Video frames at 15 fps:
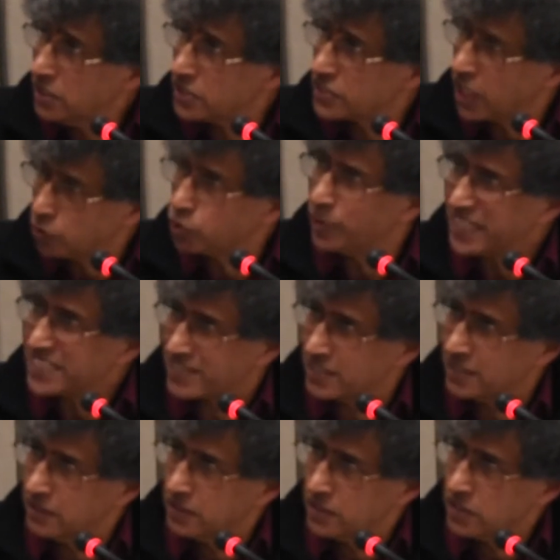Southwest.
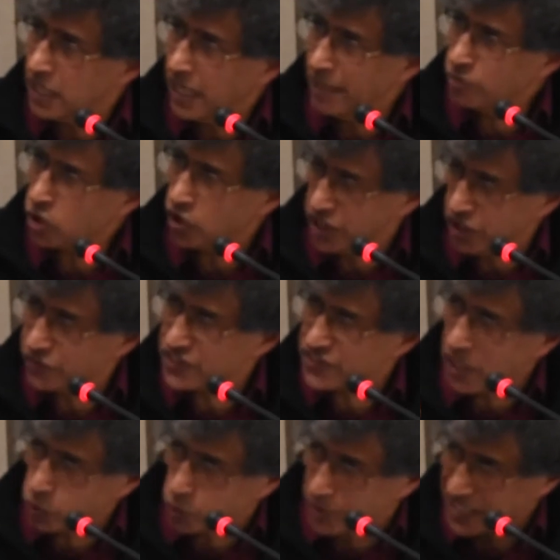I'm talking of the
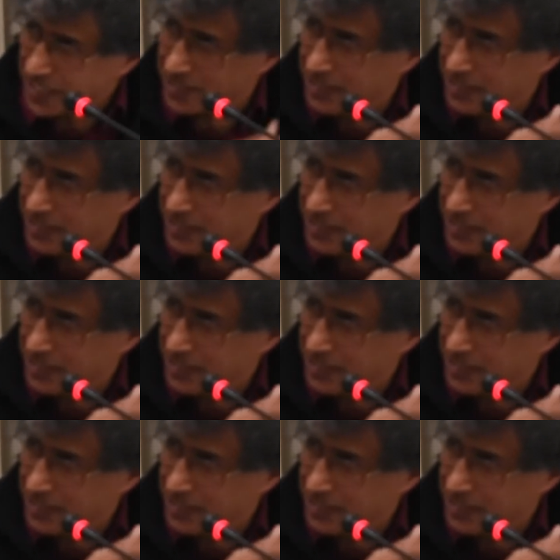southwest.